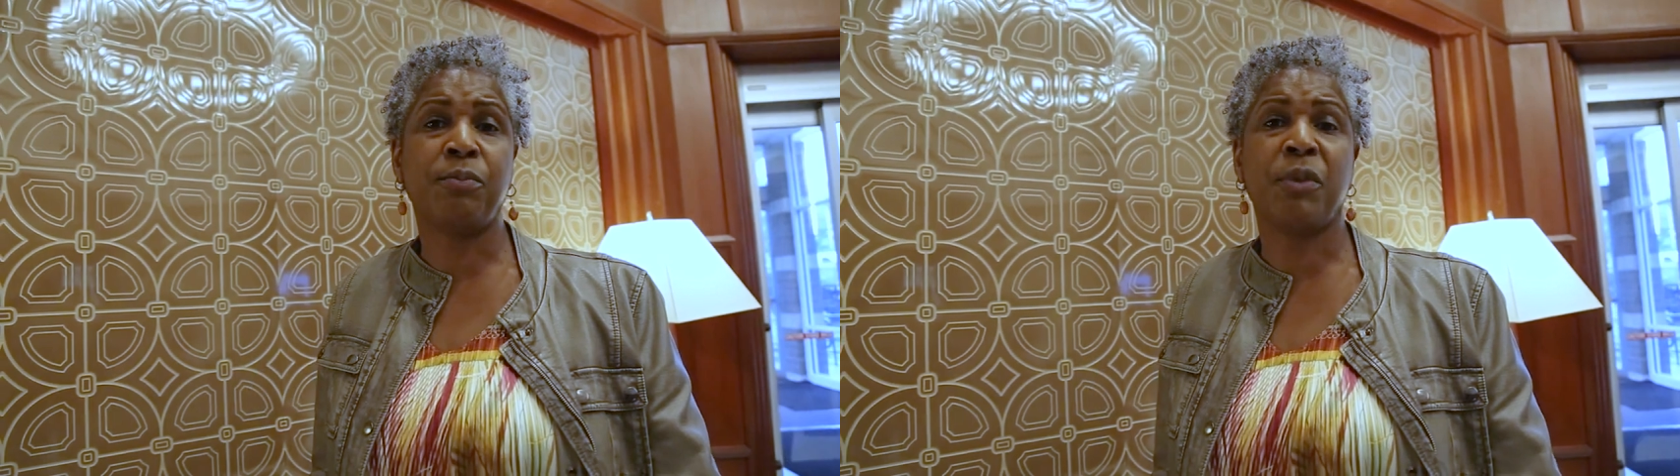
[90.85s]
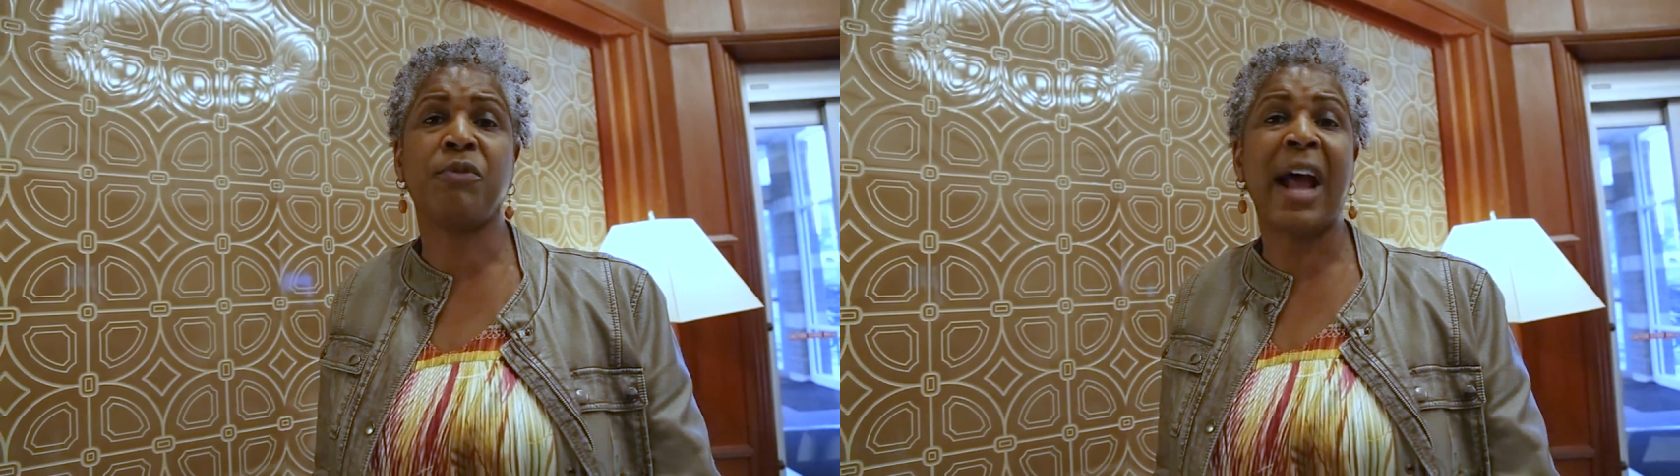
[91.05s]

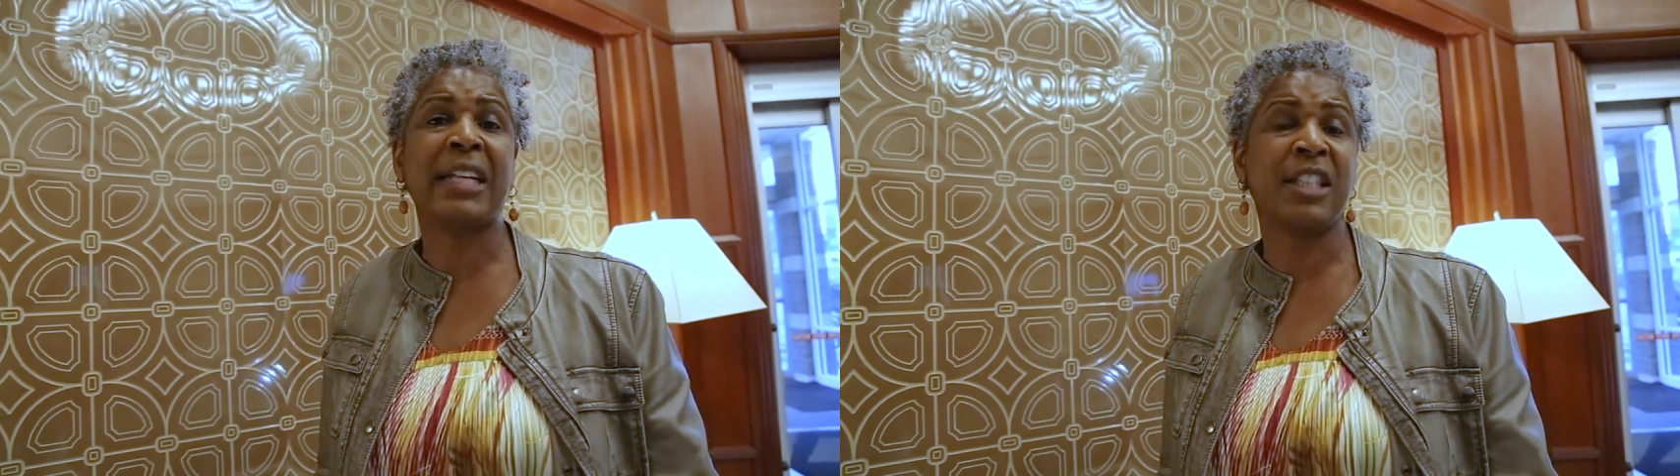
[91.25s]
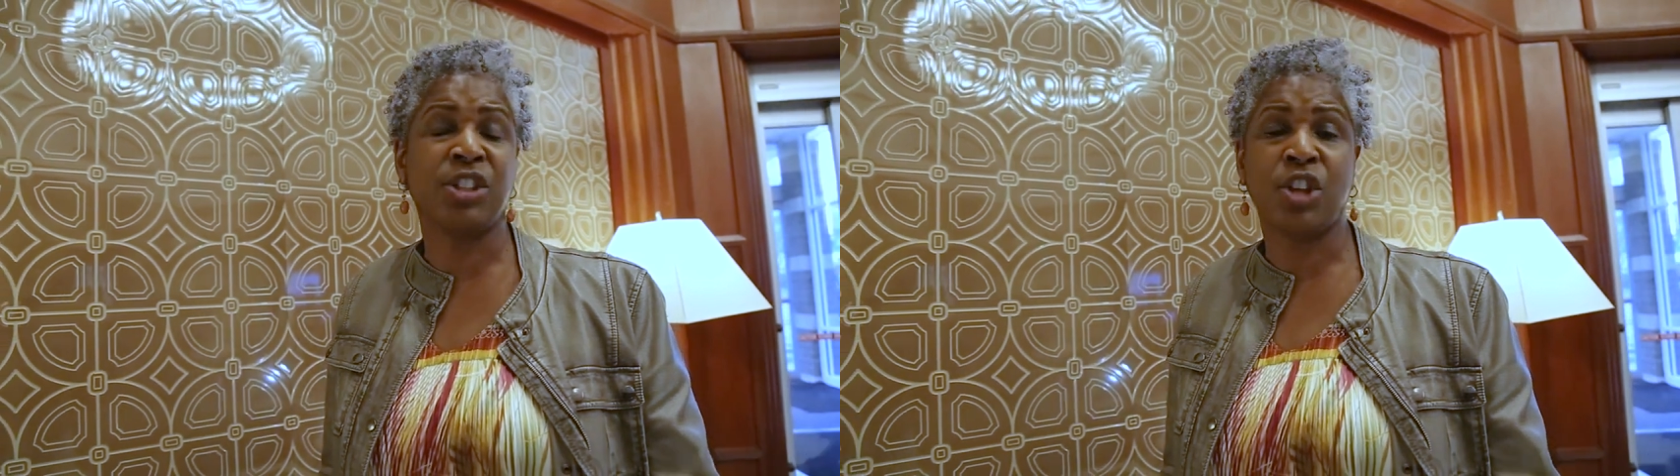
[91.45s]

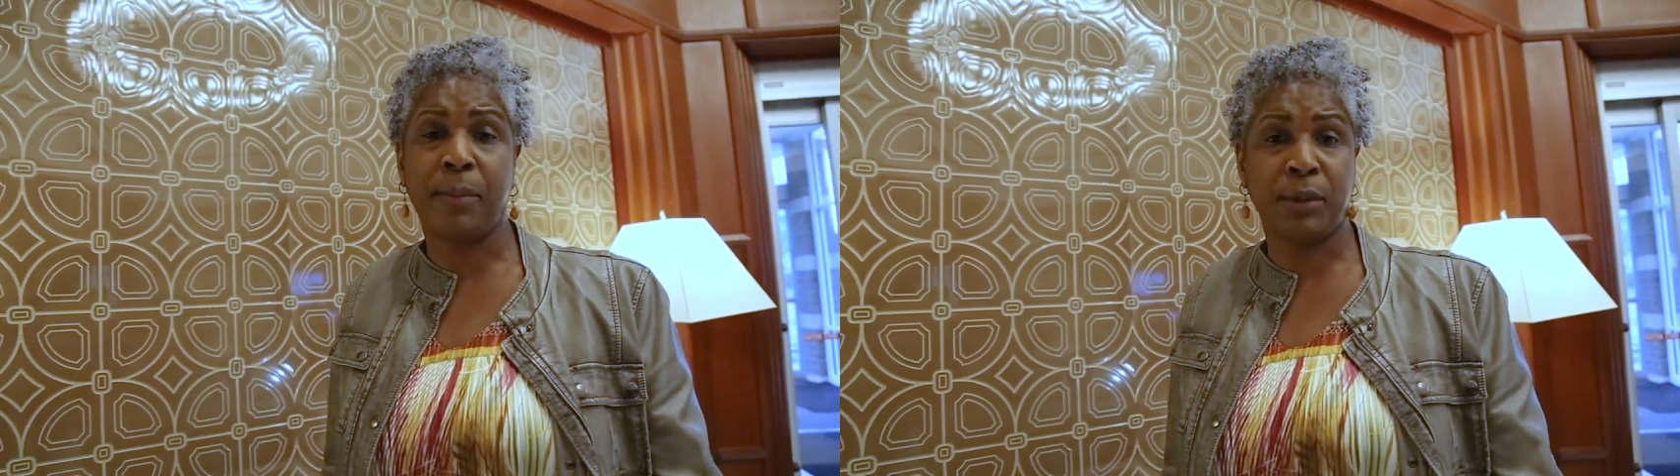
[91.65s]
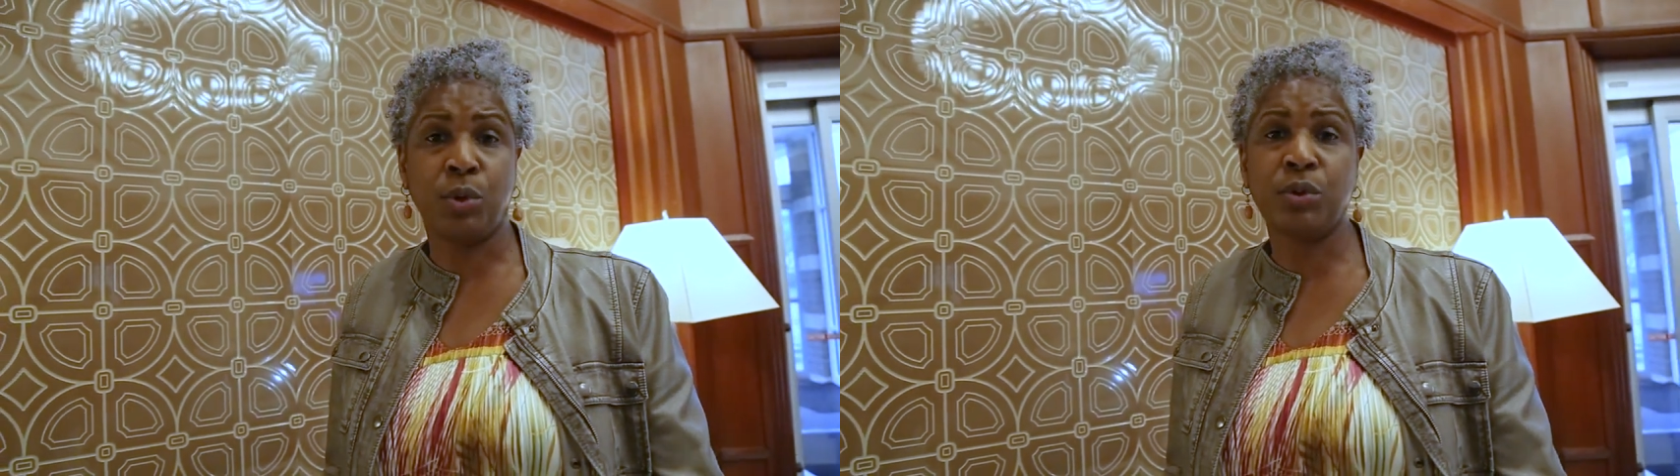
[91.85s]
provided this
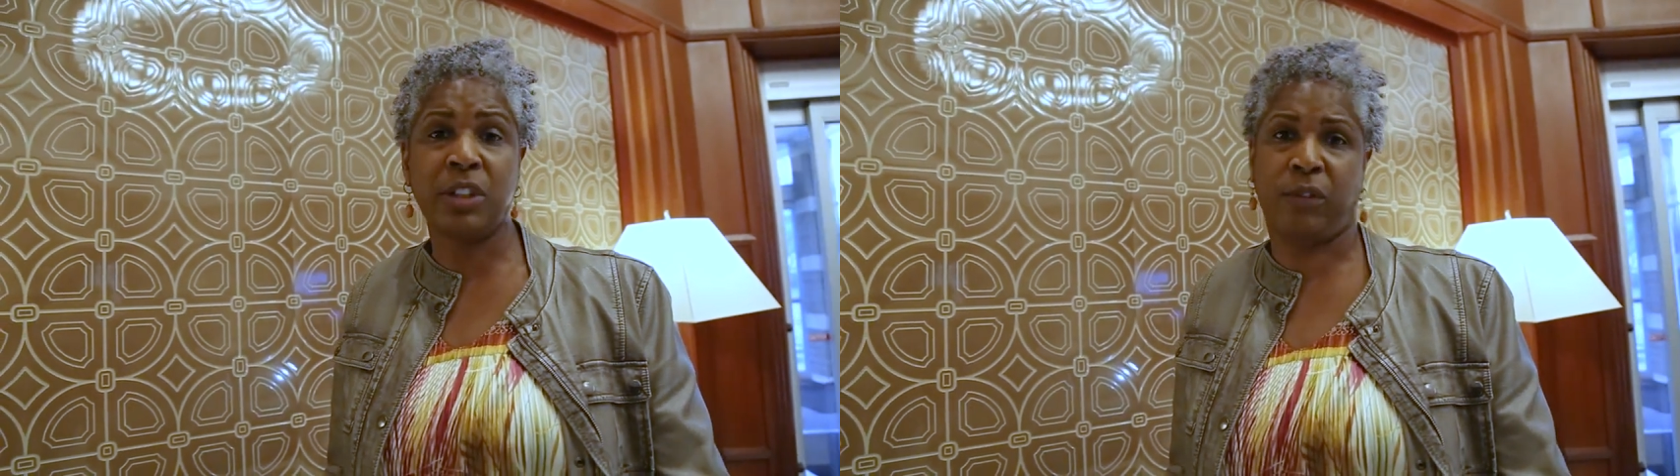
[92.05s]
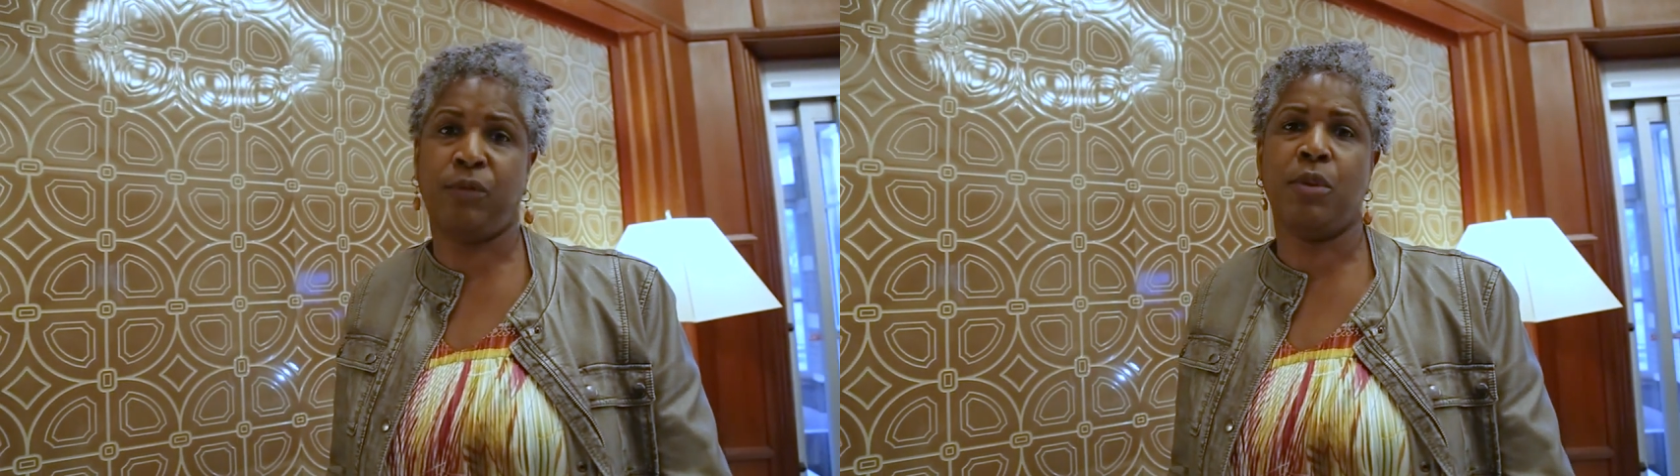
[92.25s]

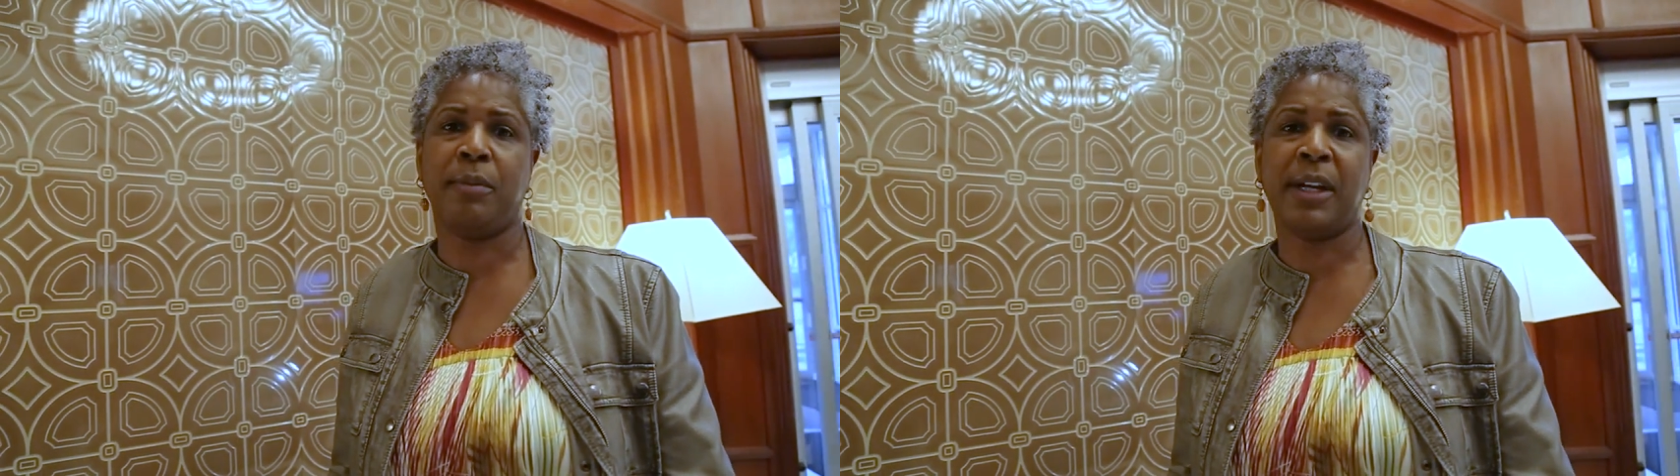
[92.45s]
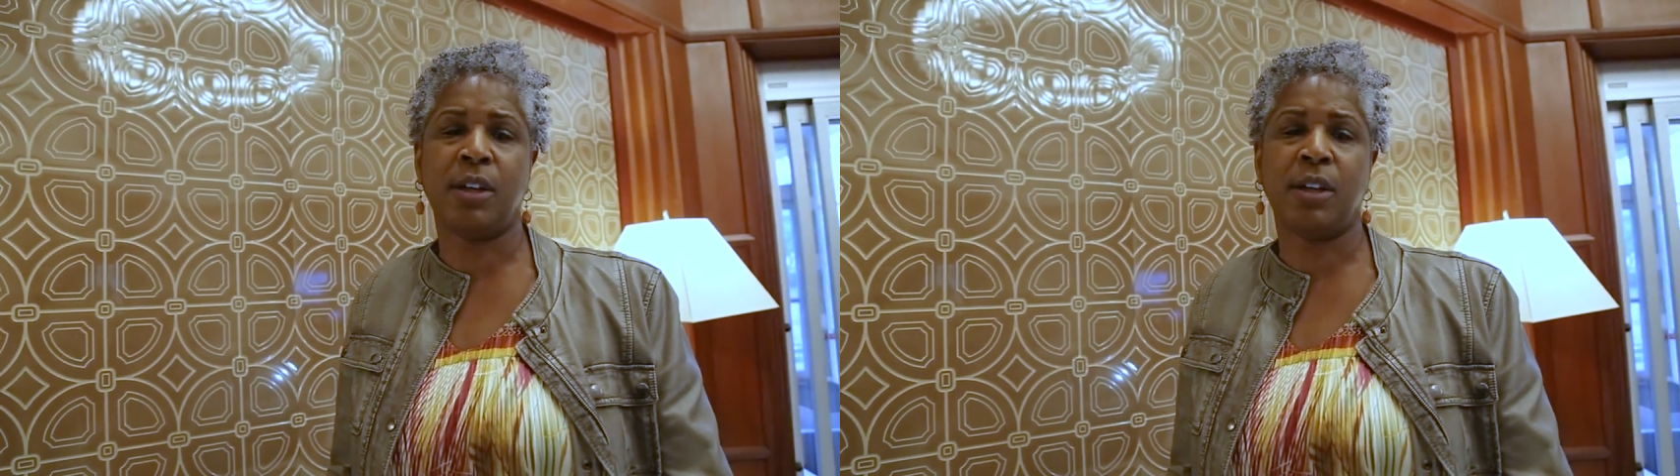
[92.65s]
opportunity for my